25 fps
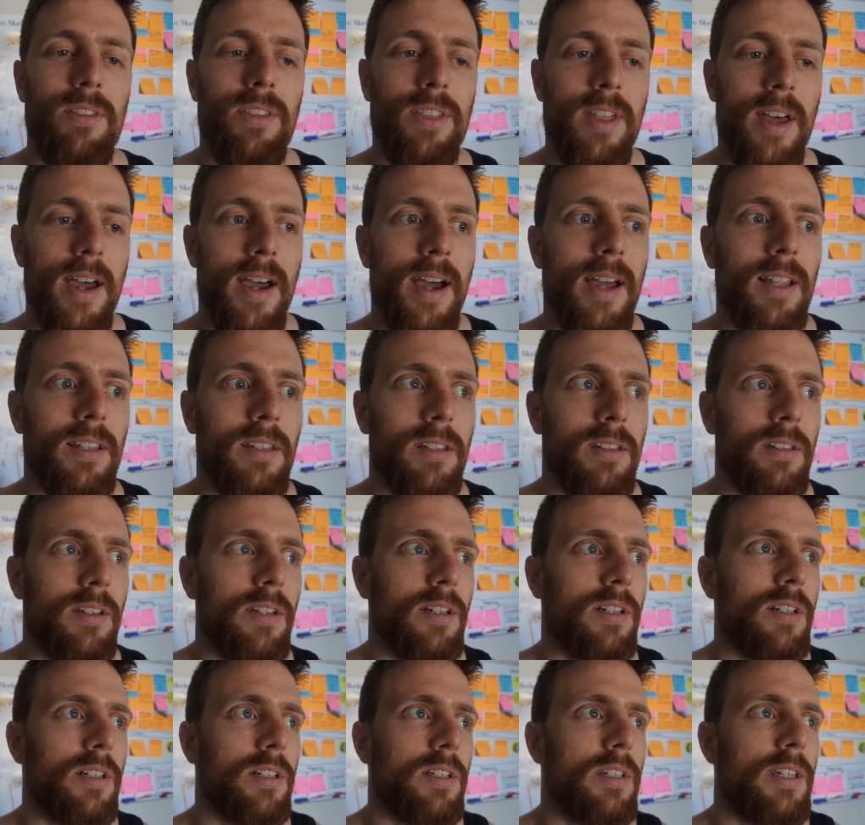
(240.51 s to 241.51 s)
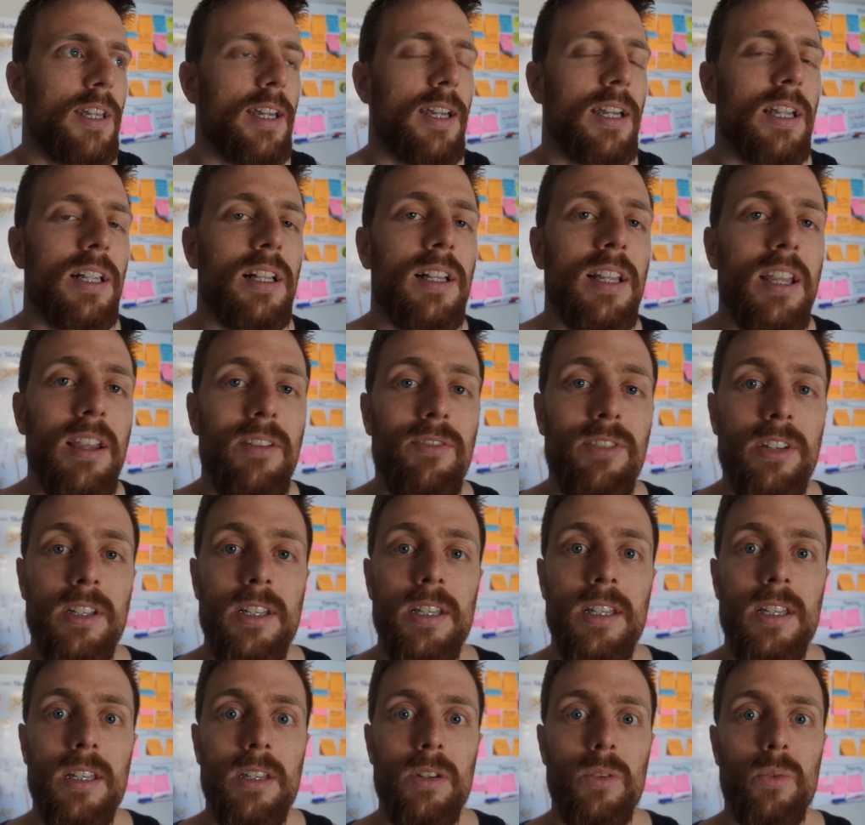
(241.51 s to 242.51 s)
that
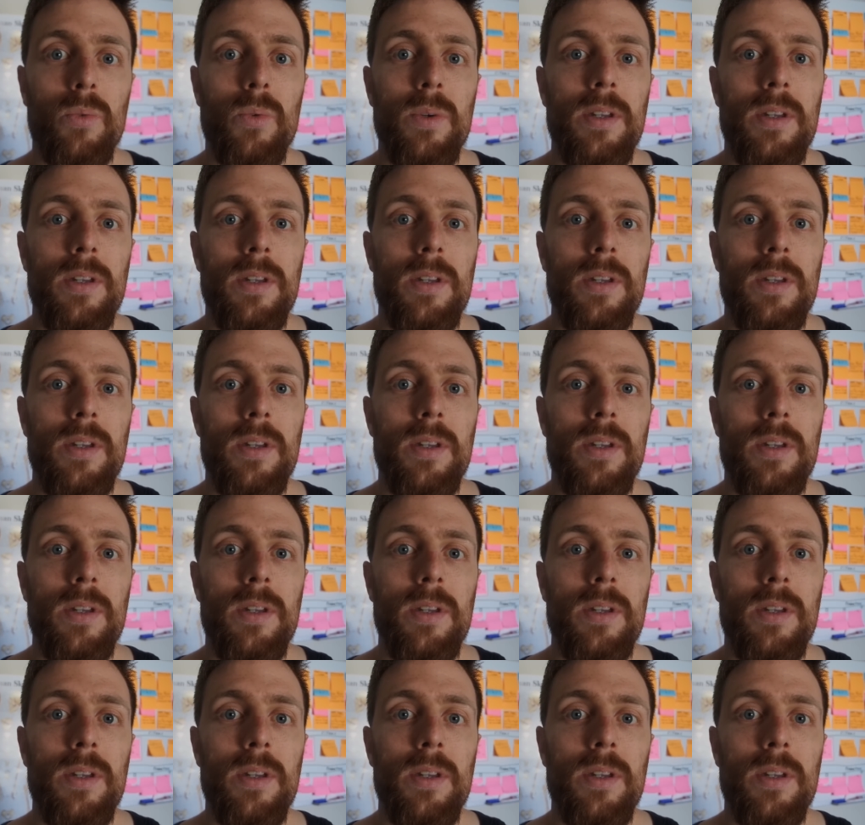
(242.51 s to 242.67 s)
negativity